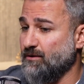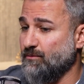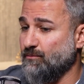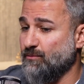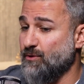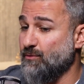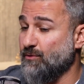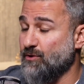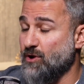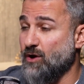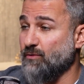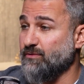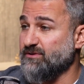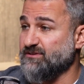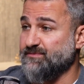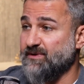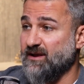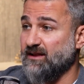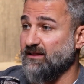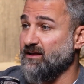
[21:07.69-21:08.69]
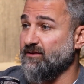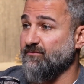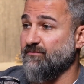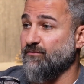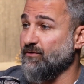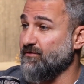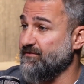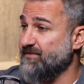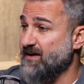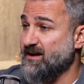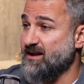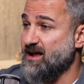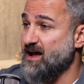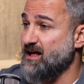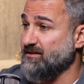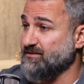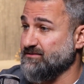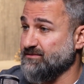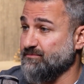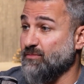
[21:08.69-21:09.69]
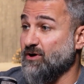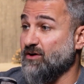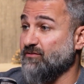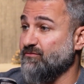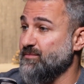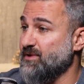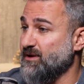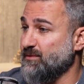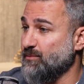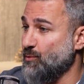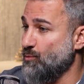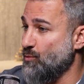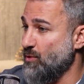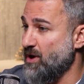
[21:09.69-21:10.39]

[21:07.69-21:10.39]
we would always pay like $4 or $5 above minimum